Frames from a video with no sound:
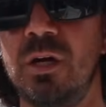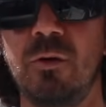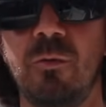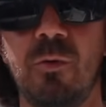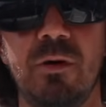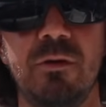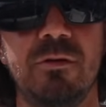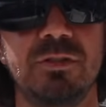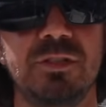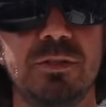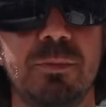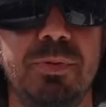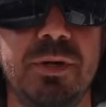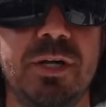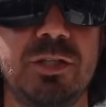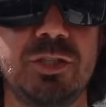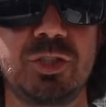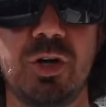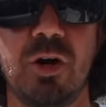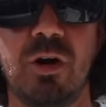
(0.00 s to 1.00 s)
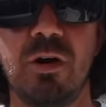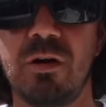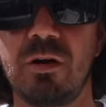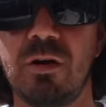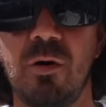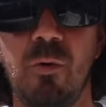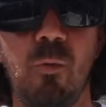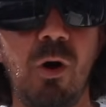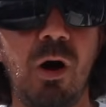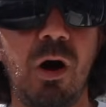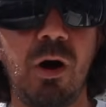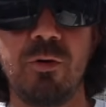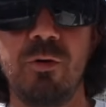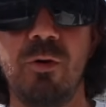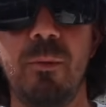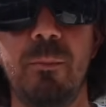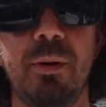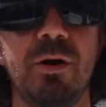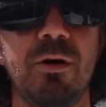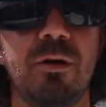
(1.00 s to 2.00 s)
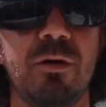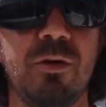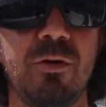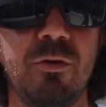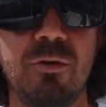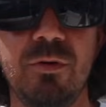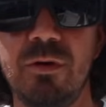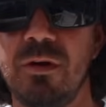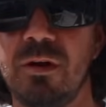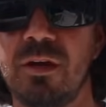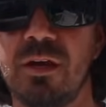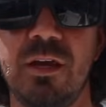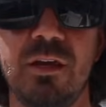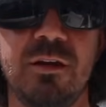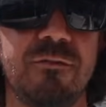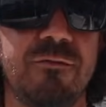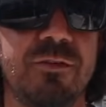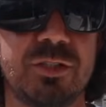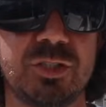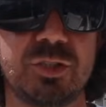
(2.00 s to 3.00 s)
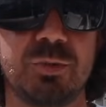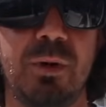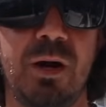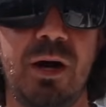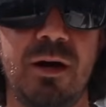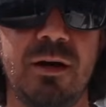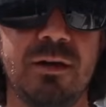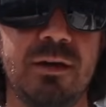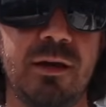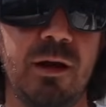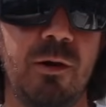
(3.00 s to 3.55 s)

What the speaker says: whether it's a big shark, a wahoo, a barracuda, a kingfish, mahi.